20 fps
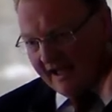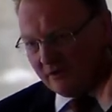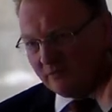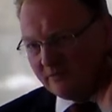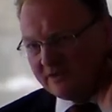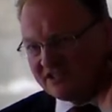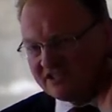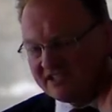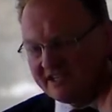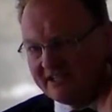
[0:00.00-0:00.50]
how
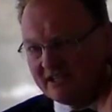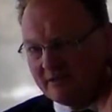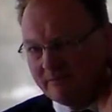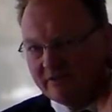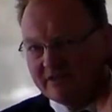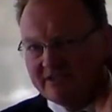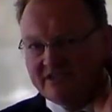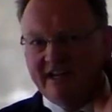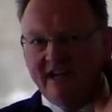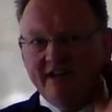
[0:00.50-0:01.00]
do we see
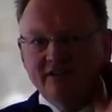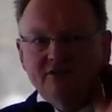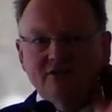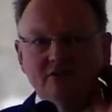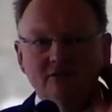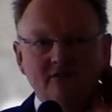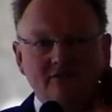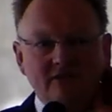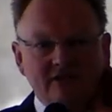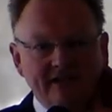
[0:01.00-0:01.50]
the
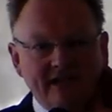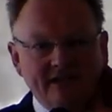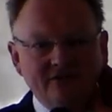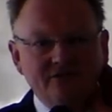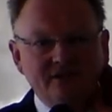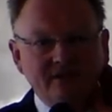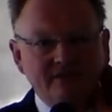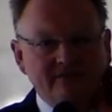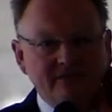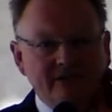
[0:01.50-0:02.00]
potential of
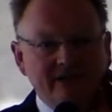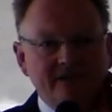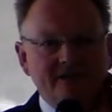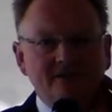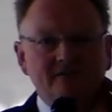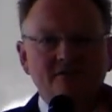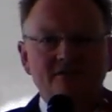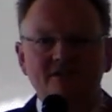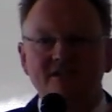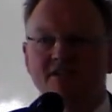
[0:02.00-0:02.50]
electric
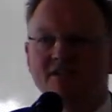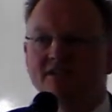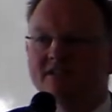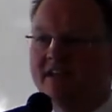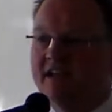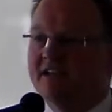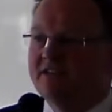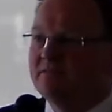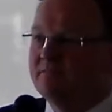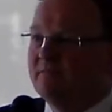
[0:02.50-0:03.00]
vehicles in
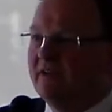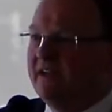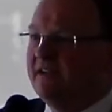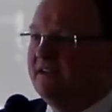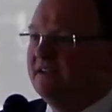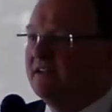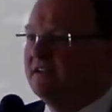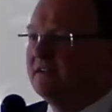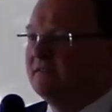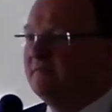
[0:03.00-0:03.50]

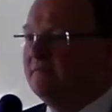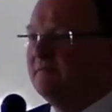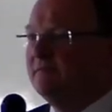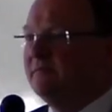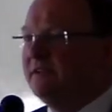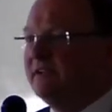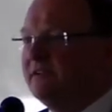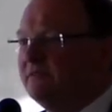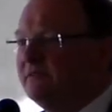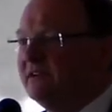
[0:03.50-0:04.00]
Tasmania
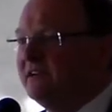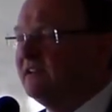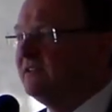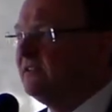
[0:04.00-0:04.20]
be